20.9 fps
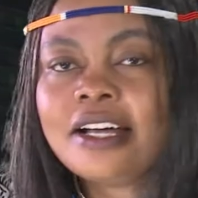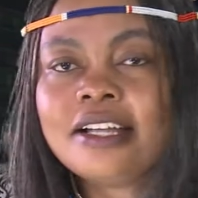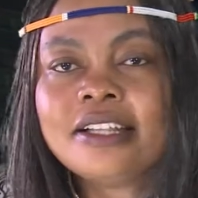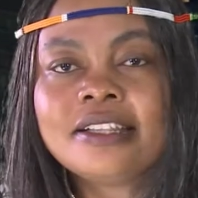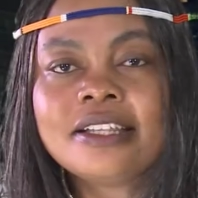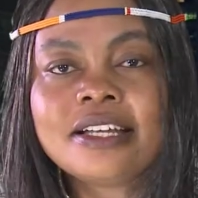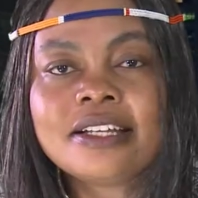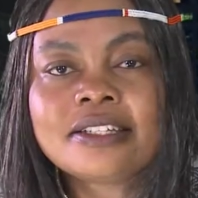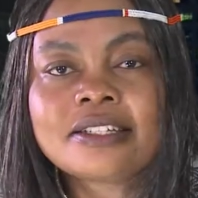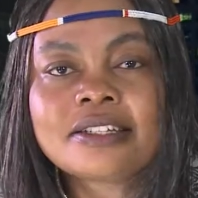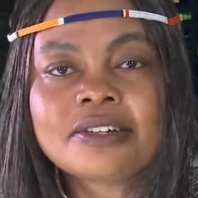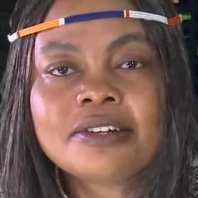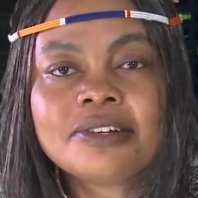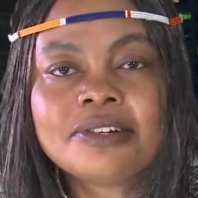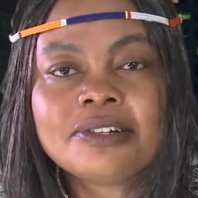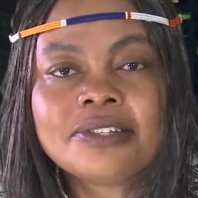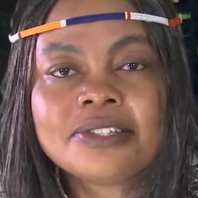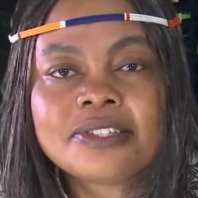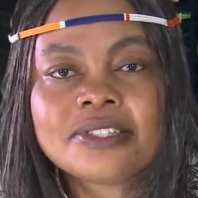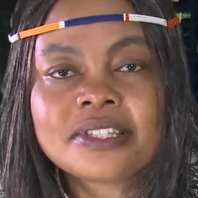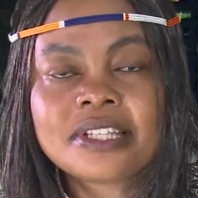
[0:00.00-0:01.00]
that
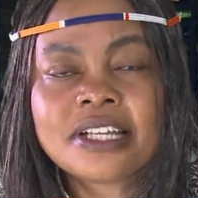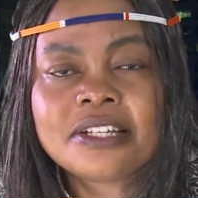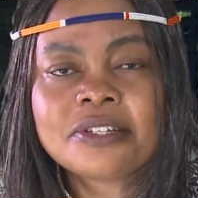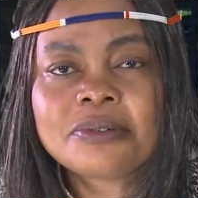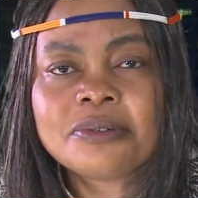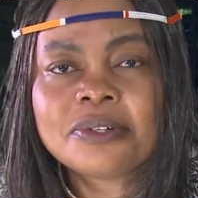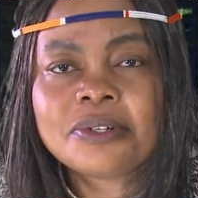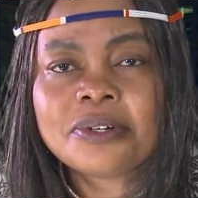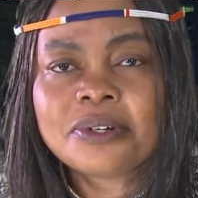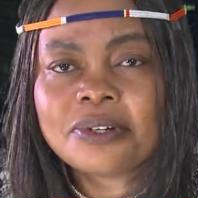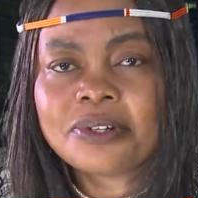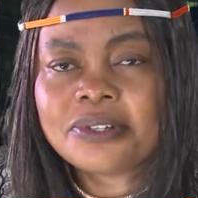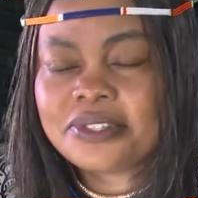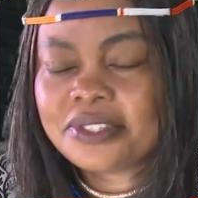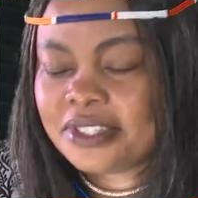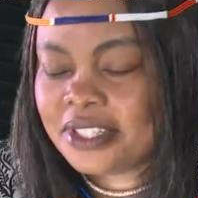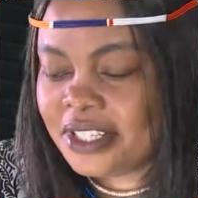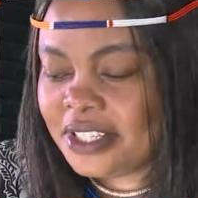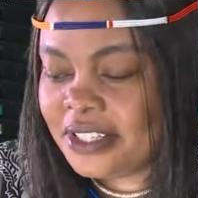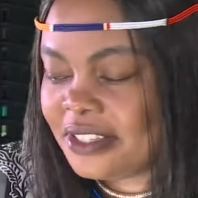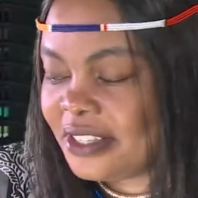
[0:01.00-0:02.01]
could cause
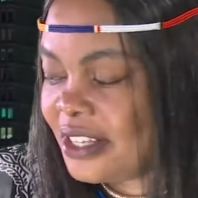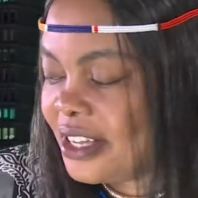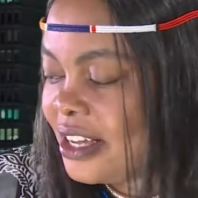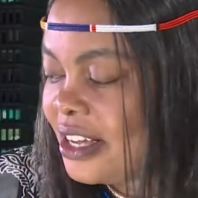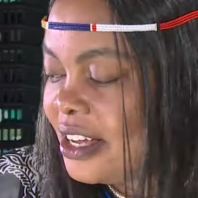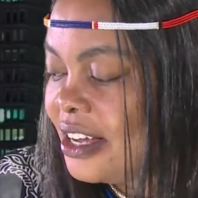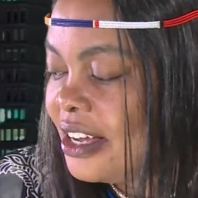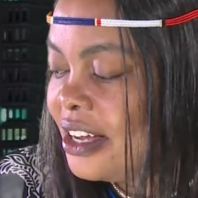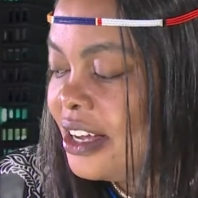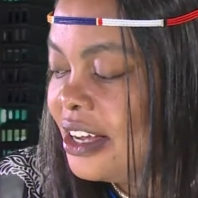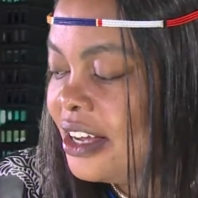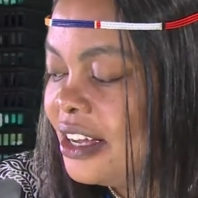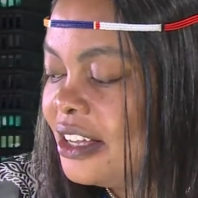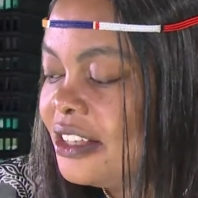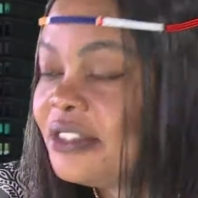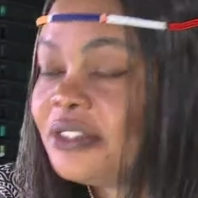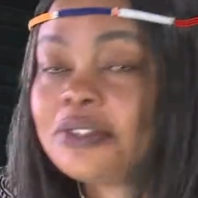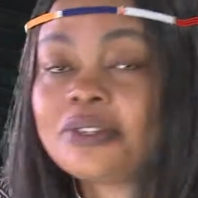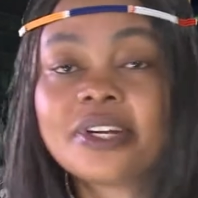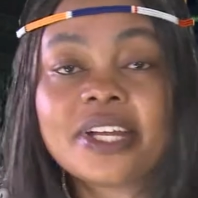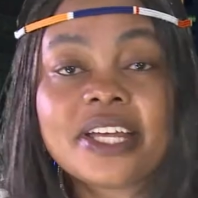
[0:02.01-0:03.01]
this
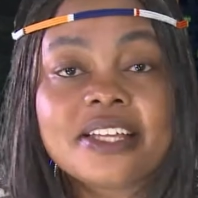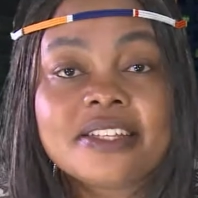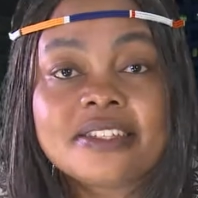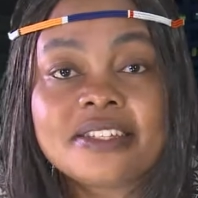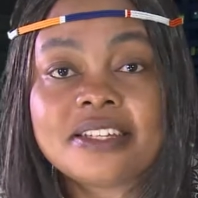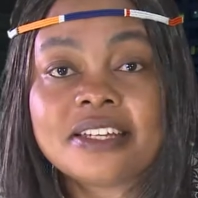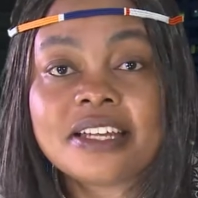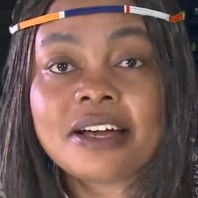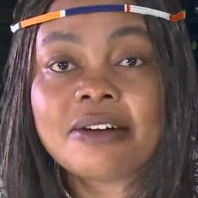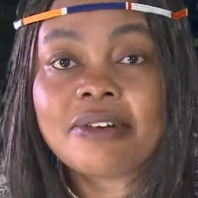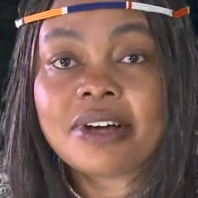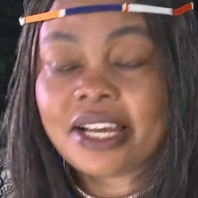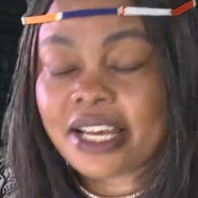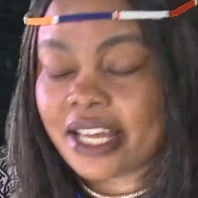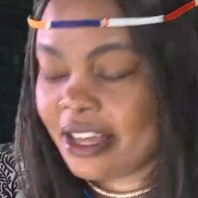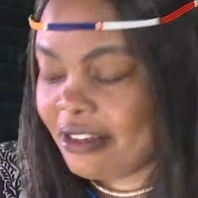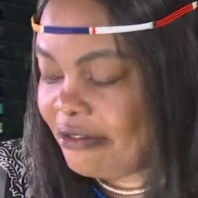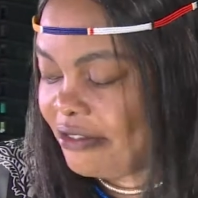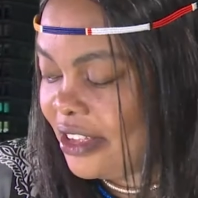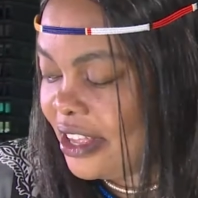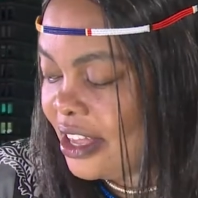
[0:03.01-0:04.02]
stress in our
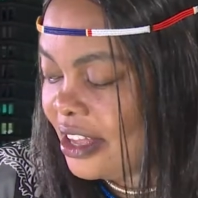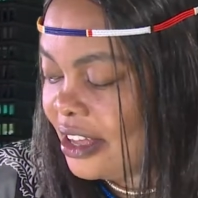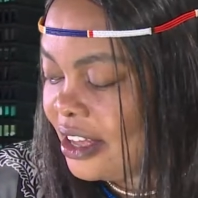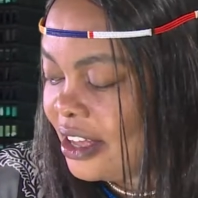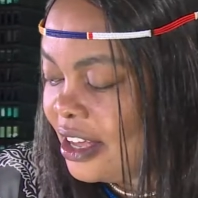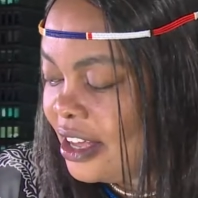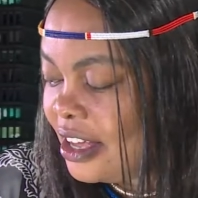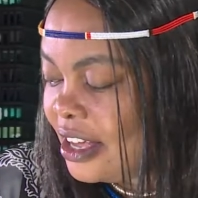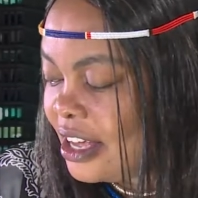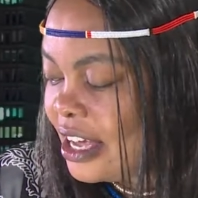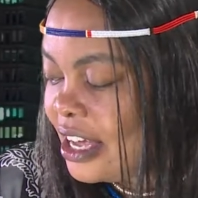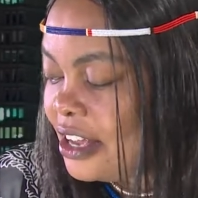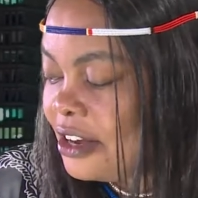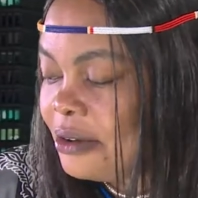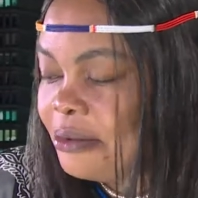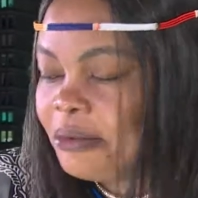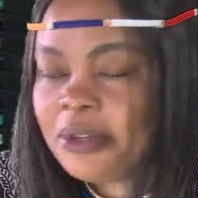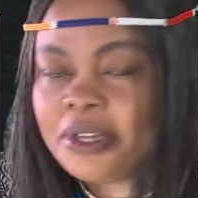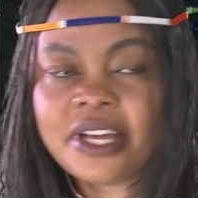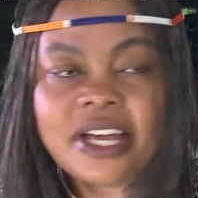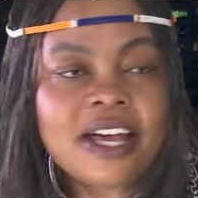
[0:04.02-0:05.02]
life here. And
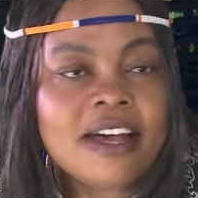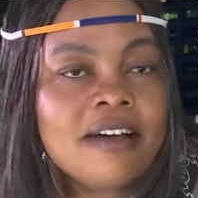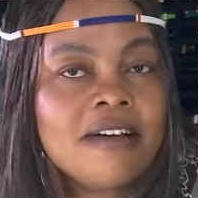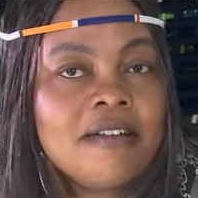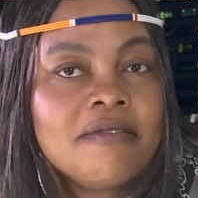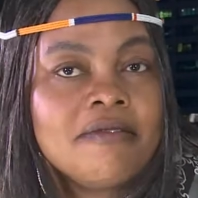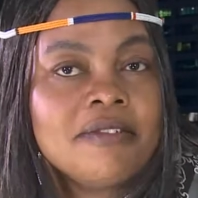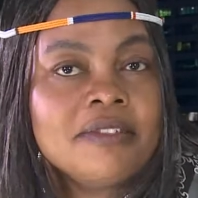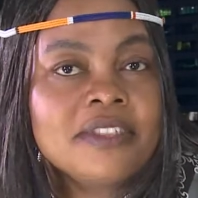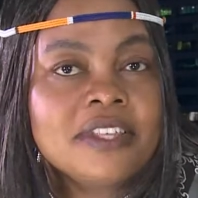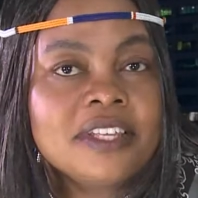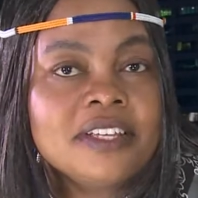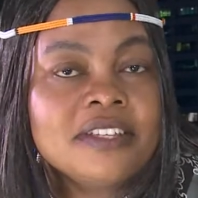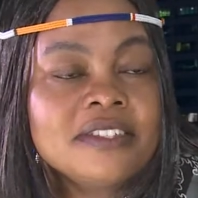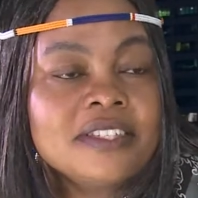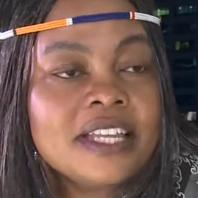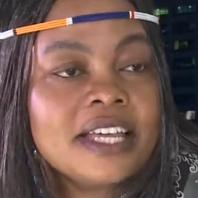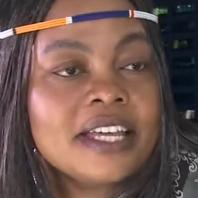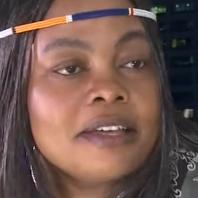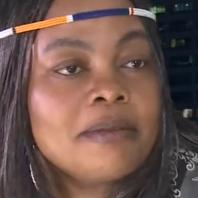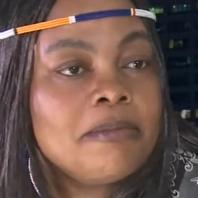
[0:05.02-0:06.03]
we have things
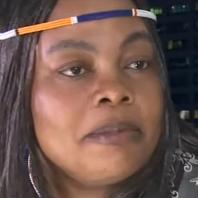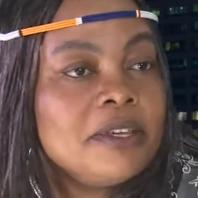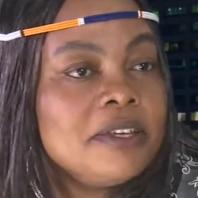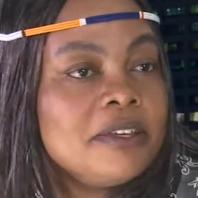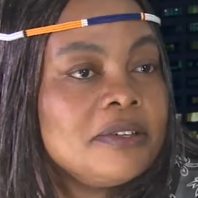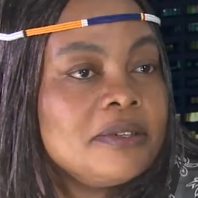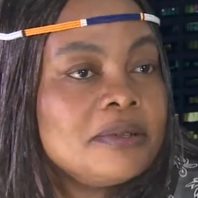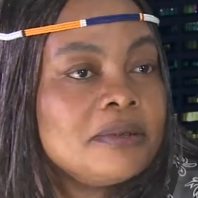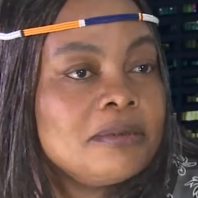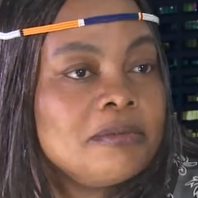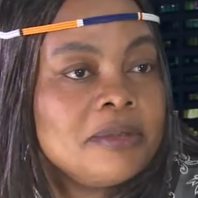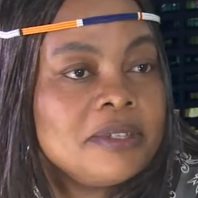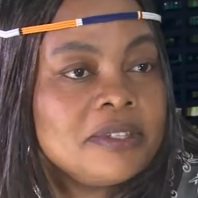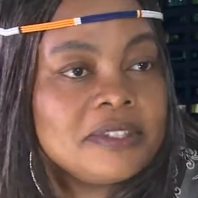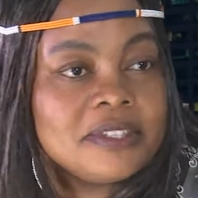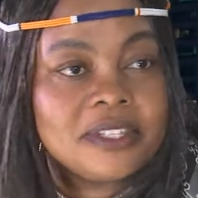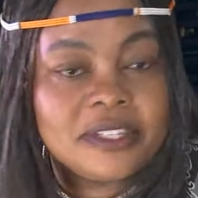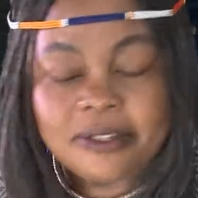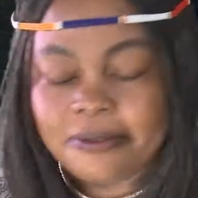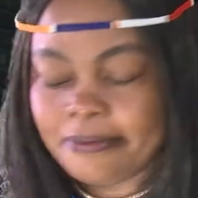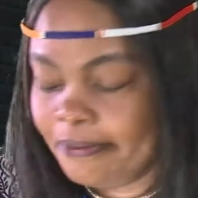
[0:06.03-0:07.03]
like being too
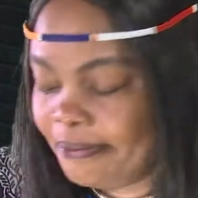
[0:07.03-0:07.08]
busy.